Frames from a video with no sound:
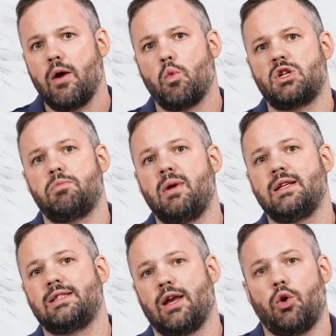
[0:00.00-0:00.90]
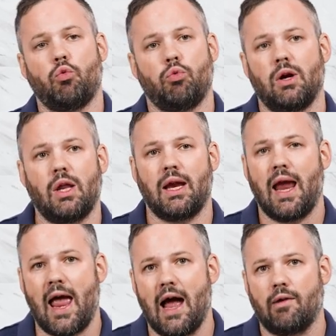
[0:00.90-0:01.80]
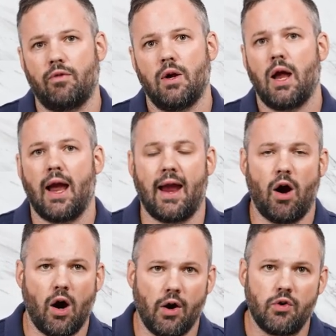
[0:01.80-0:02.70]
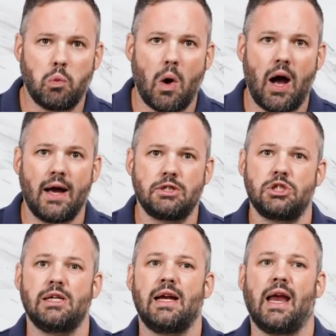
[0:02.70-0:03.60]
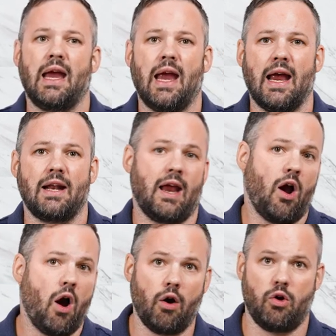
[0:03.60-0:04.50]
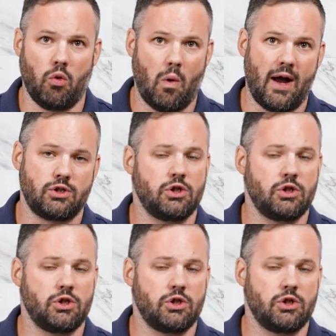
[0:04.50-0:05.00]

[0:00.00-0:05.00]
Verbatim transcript: which means that you really have a hard wash and a harder wash.